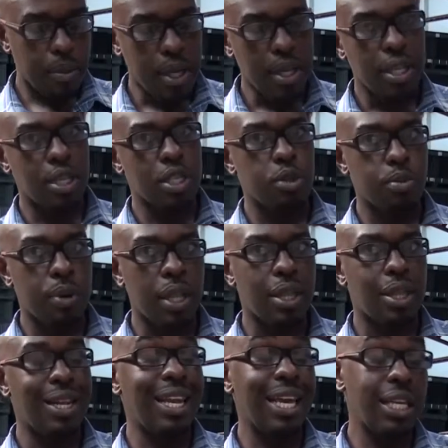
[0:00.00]
End of this
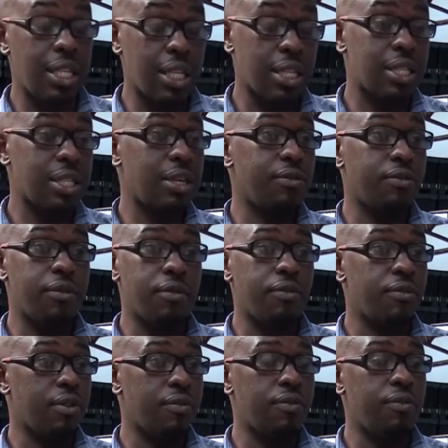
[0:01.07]
month, latest, if
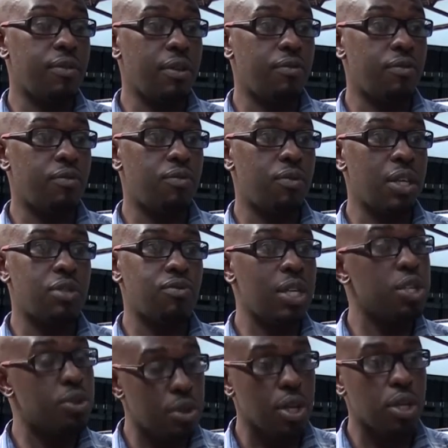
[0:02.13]
things
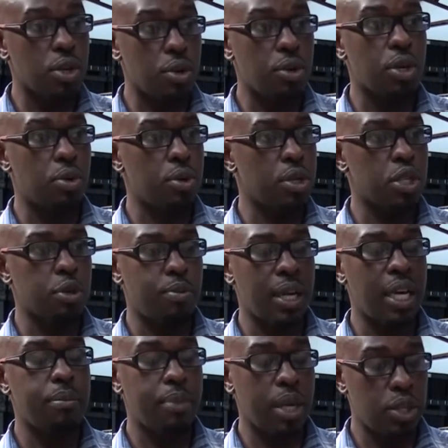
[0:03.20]
really do not go according to
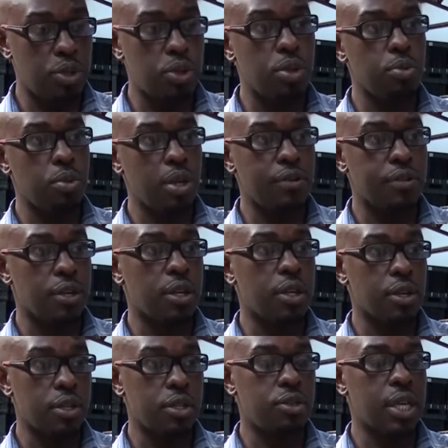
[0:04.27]
plan, by June we'll have
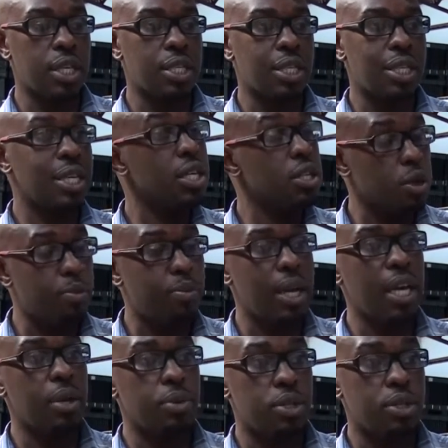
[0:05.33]
started construction. The initial
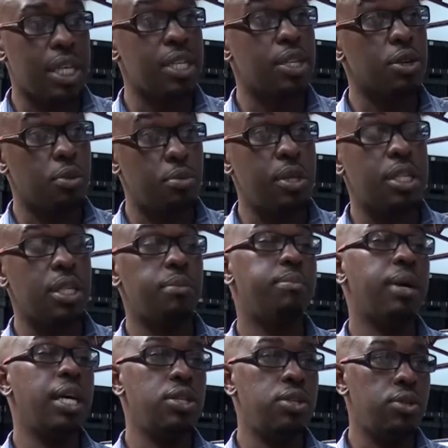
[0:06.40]
plan was to actually commission
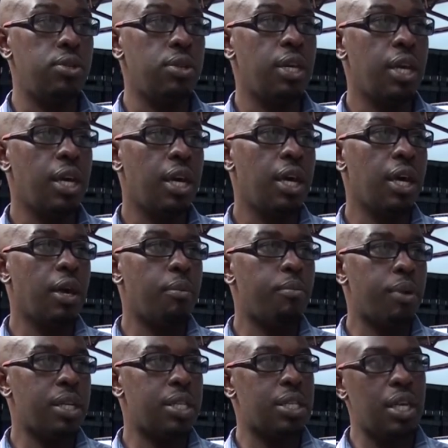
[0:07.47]
by June,
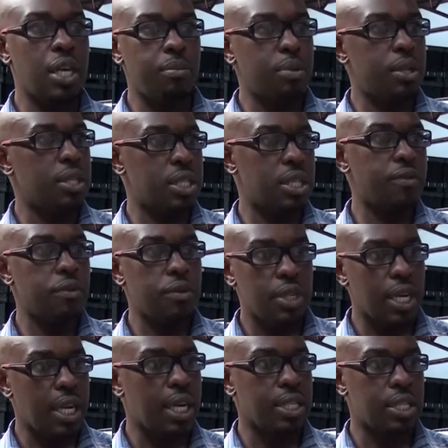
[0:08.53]
but there had been several
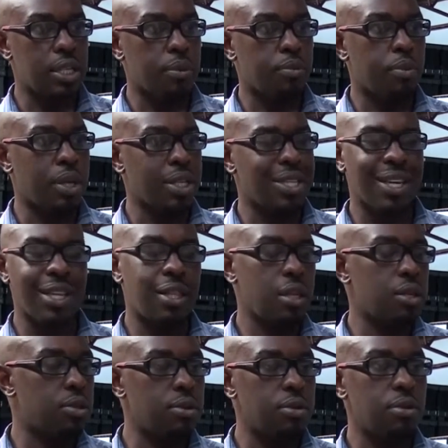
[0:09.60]
delays in the project,
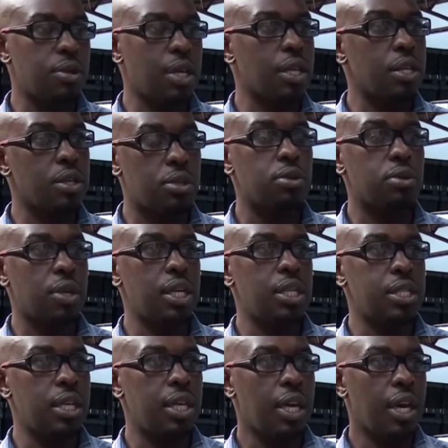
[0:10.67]
nothing too
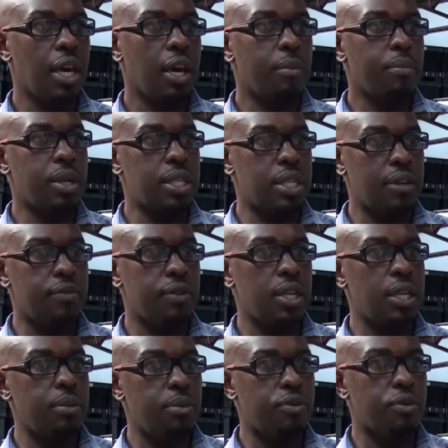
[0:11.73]
crazy. But
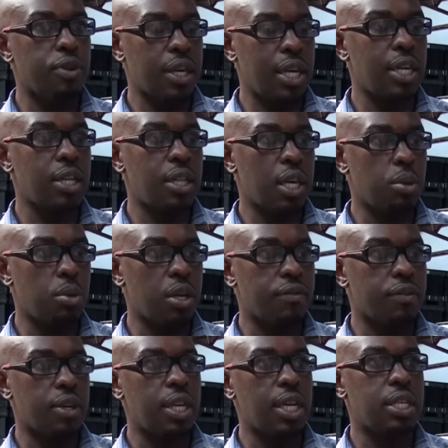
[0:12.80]
definitely before the end of the year, we would
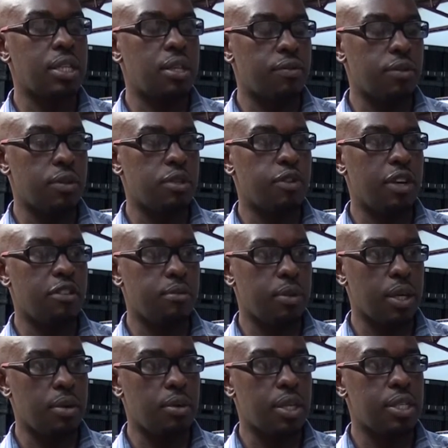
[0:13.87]
have connected the first 5
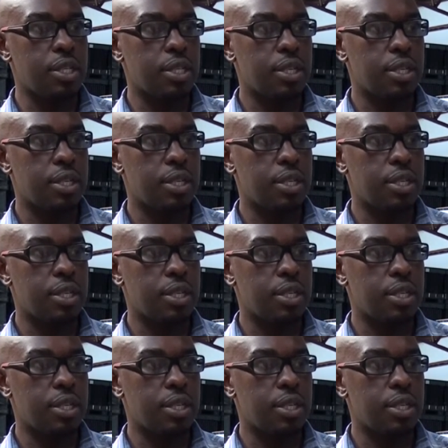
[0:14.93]
megawatts.